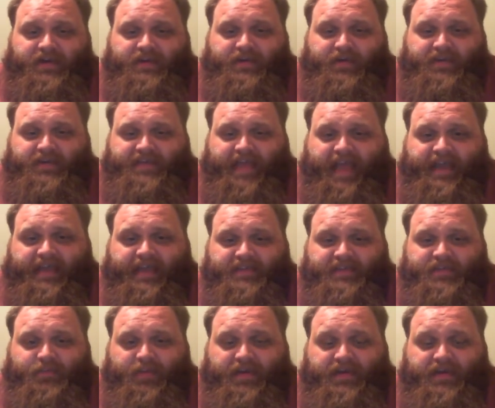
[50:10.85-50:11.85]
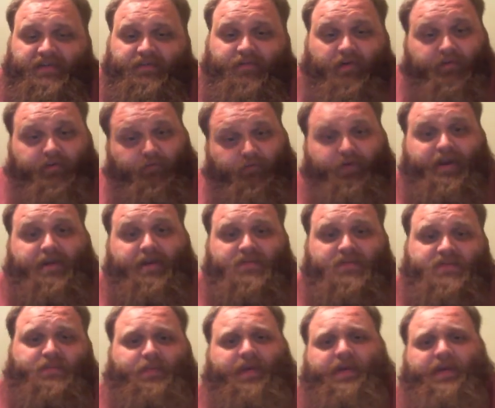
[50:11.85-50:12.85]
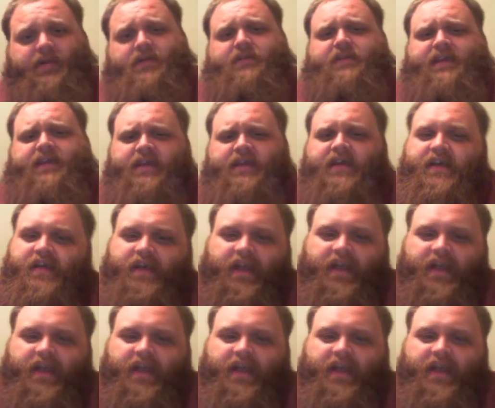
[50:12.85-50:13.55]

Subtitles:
to attack us because of our freedoms, apparently,